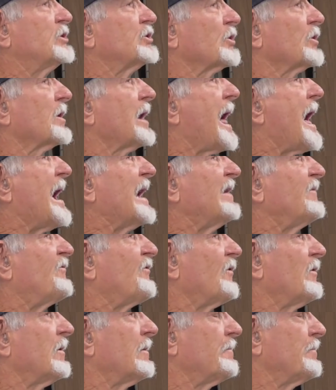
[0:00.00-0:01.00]
your life.
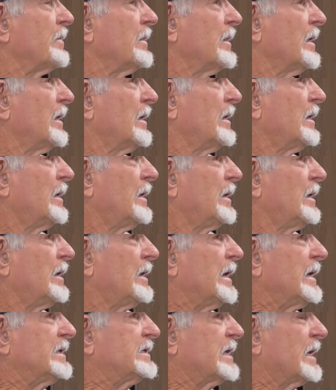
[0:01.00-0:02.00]

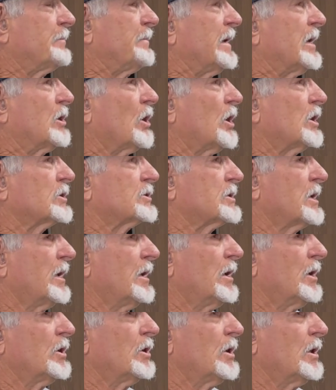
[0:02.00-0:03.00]
He said, because
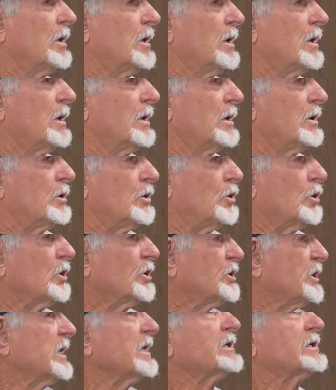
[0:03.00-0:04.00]
you're
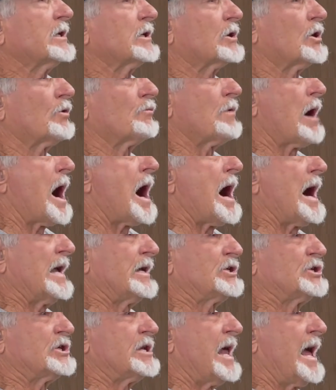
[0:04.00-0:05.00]
just a
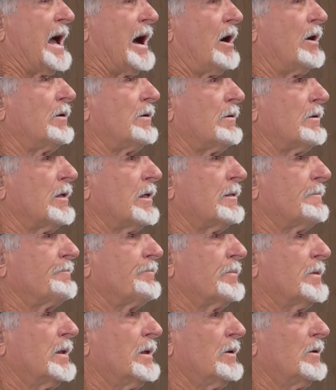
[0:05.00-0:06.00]
garage now.
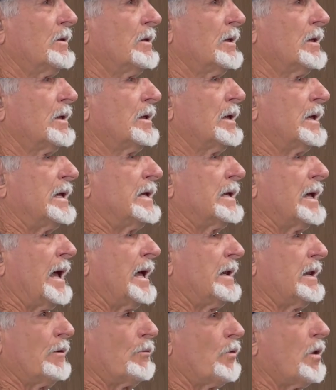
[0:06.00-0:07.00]

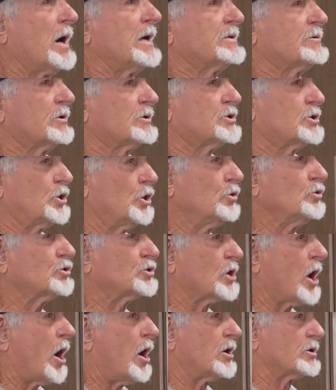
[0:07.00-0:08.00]
And it was 2
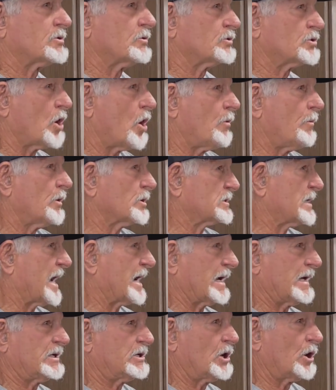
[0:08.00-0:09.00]
stalls, it was almost
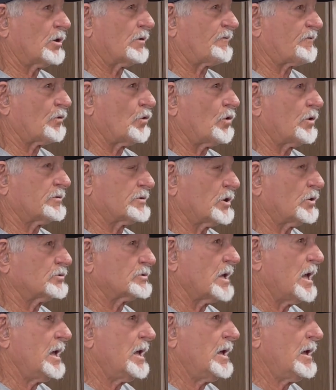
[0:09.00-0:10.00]
like a dirt floor,
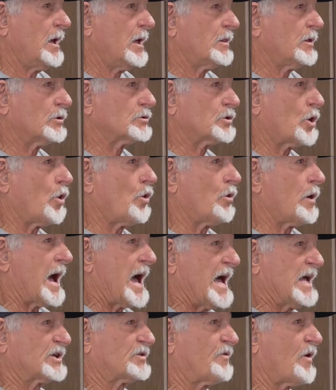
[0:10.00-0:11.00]
those old
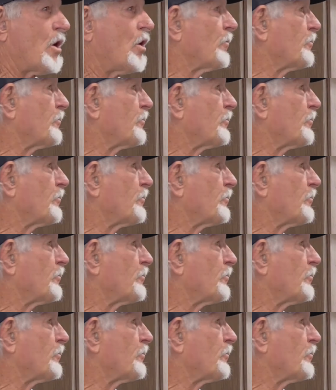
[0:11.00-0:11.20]
asphalt